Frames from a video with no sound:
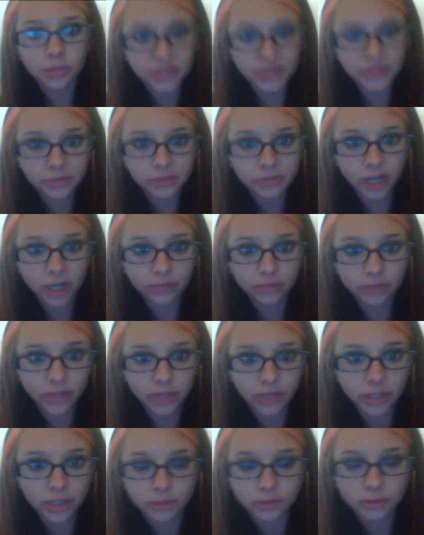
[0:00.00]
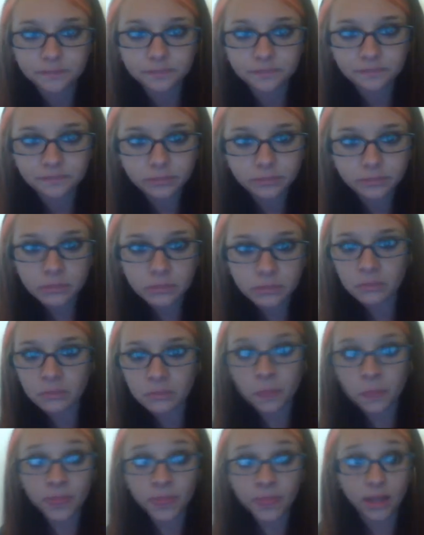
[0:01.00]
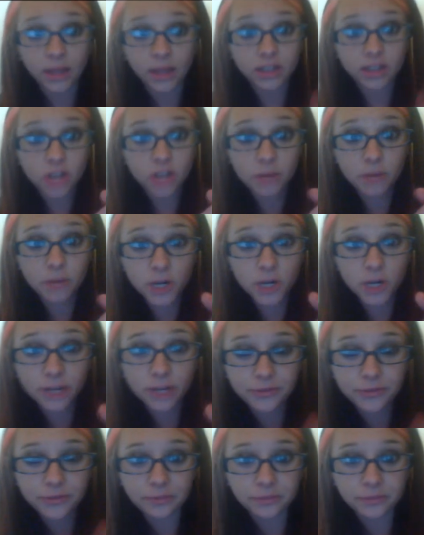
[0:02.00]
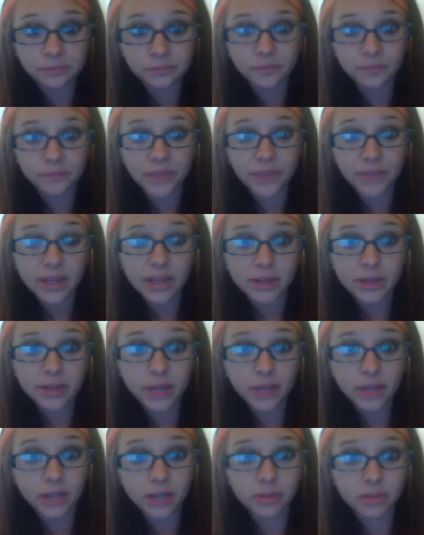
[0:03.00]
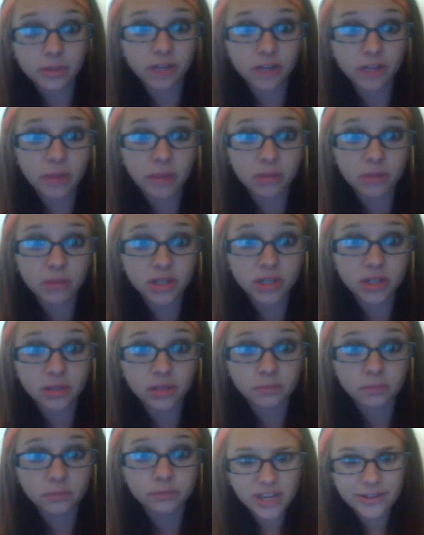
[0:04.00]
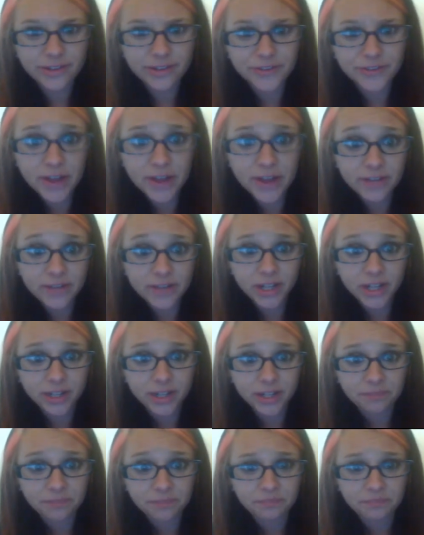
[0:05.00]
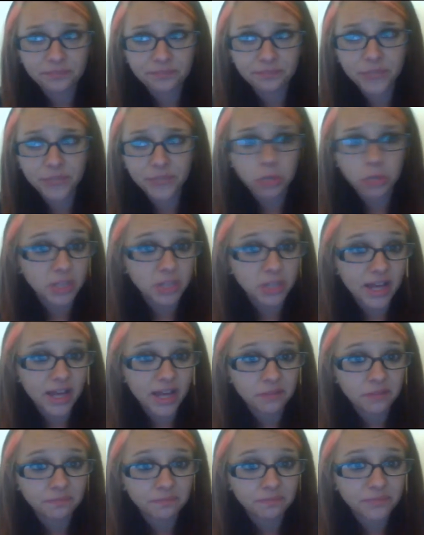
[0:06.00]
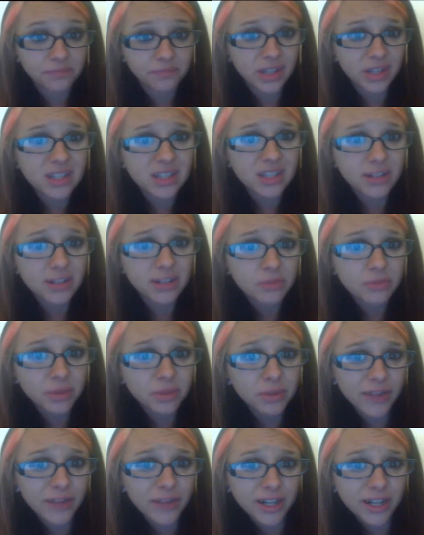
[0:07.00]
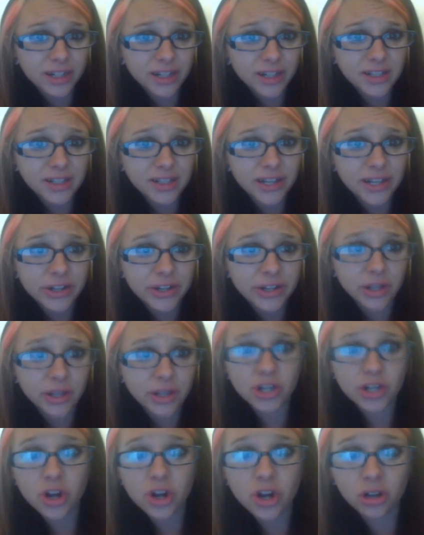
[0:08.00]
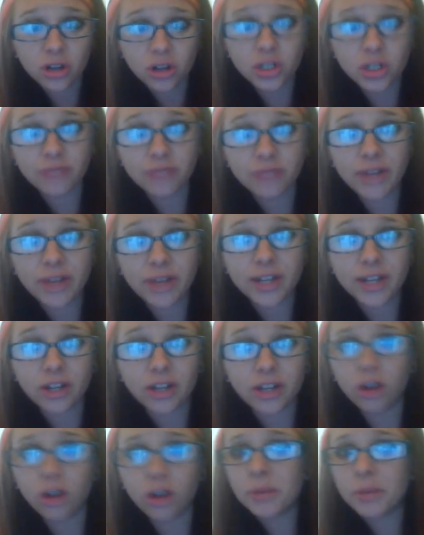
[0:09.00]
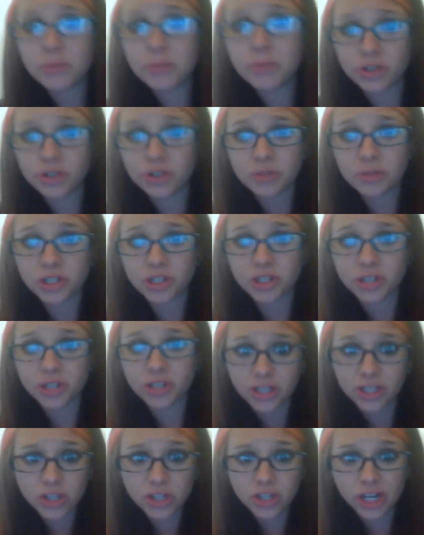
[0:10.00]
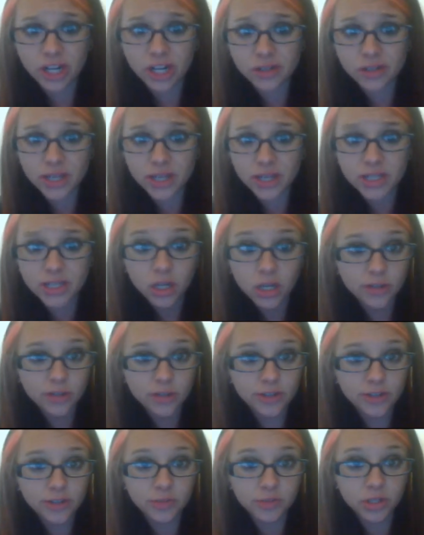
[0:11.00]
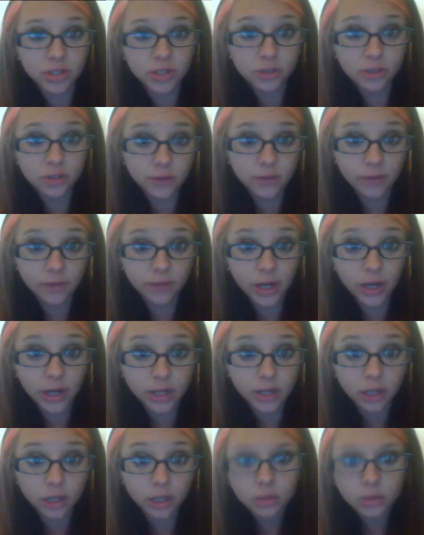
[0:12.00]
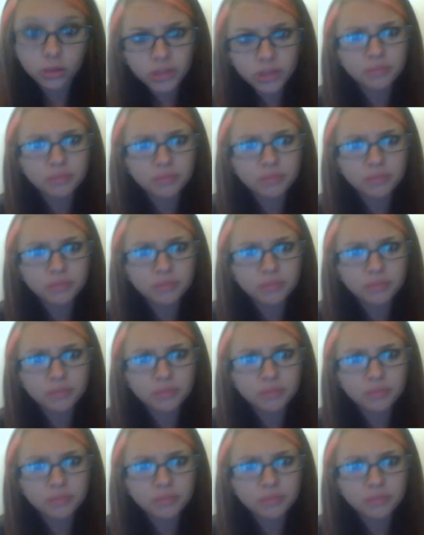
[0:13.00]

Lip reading: Pisses me off, like... And to top it off, they didn't give me enough pain medicine. 5 Vicodin. No, 10. And it's not even real Vicodin. It's like knockoff Vicodin. On my prescription, it straight up says, substitute for Vicodin.